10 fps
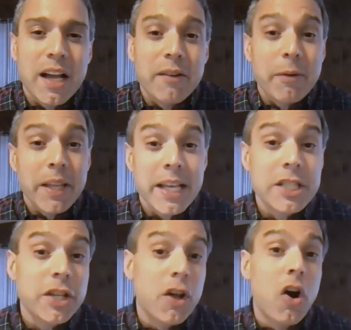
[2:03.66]
it really
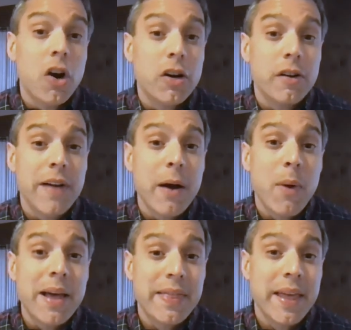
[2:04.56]
gets to the heart of
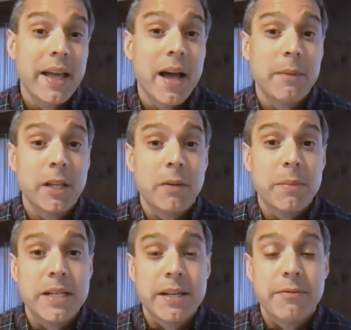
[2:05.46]
how I think I'm a little
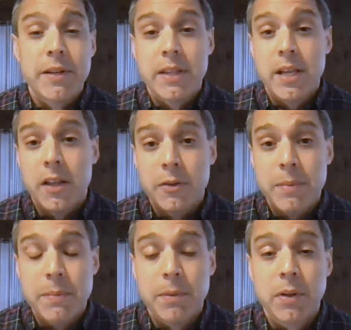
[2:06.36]
bit different than other
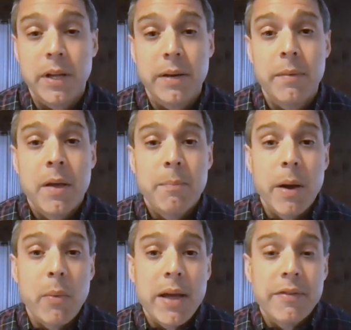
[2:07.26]
people and
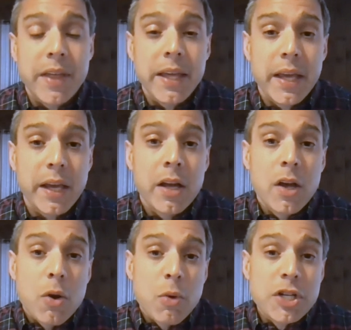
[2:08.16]
my way of thinking,
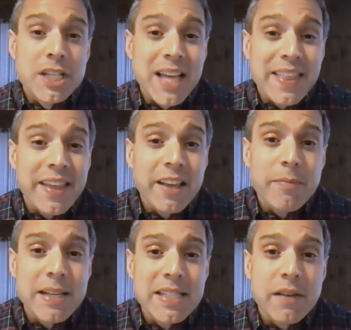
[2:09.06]
which is I think of
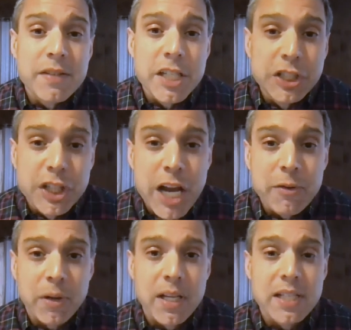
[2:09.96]
myself as a
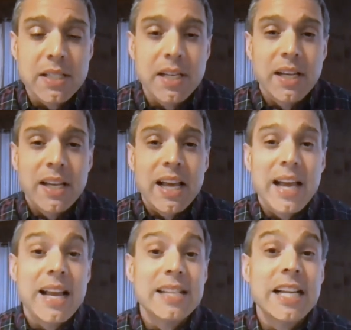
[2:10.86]
generalist.
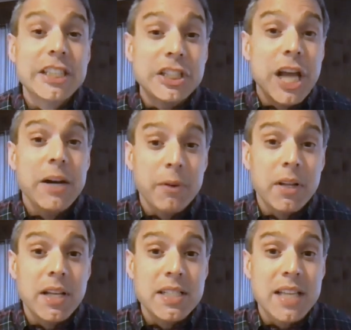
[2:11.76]
And as a
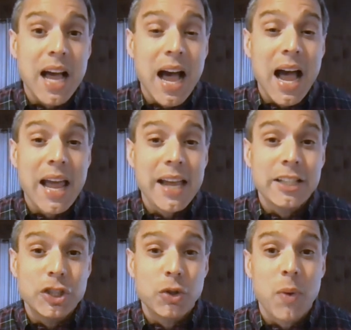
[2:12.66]
generalist,
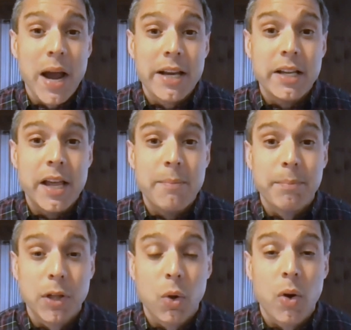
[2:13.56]
I try to
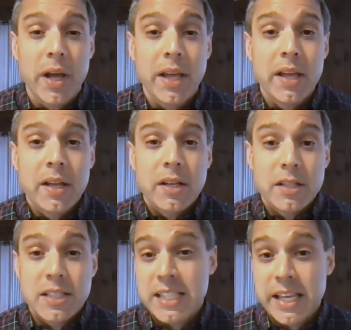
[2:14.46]
employ
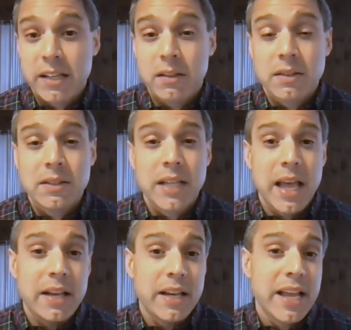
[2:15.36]
skills
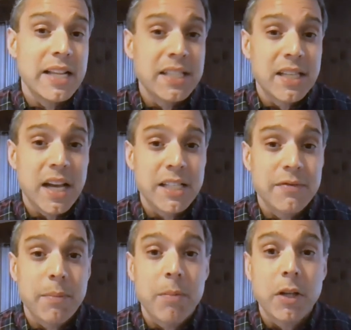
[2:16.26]
and insights
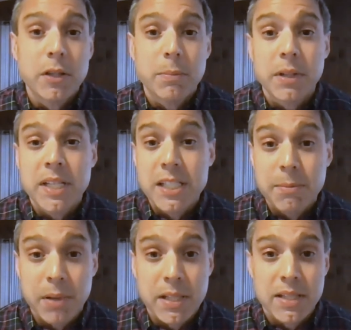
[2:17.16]
from multiple
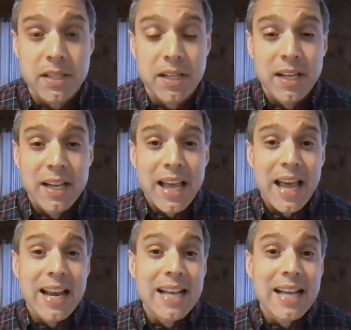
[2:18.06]
disciplines. And